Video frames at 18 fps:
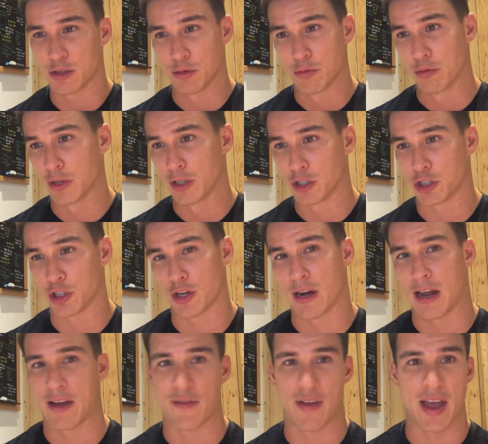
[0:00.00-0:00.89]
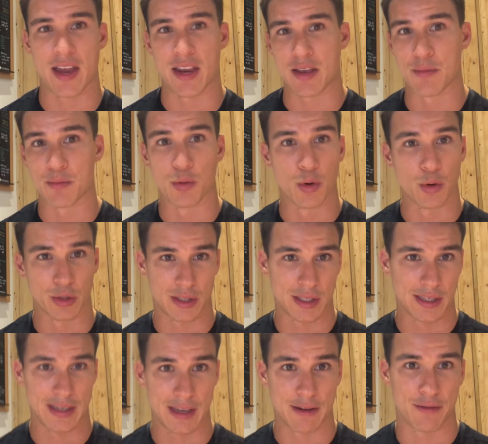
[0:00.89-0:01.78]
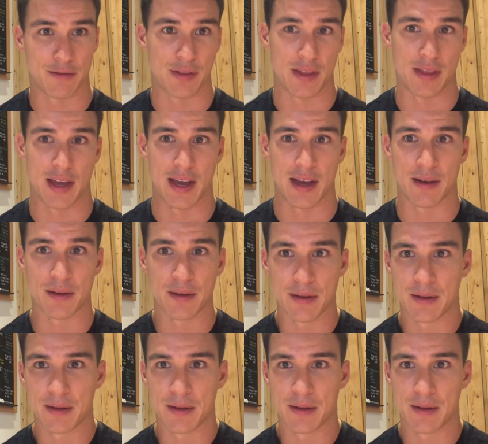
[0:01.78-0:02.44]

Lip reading: you really shouldn't have any more to give than that.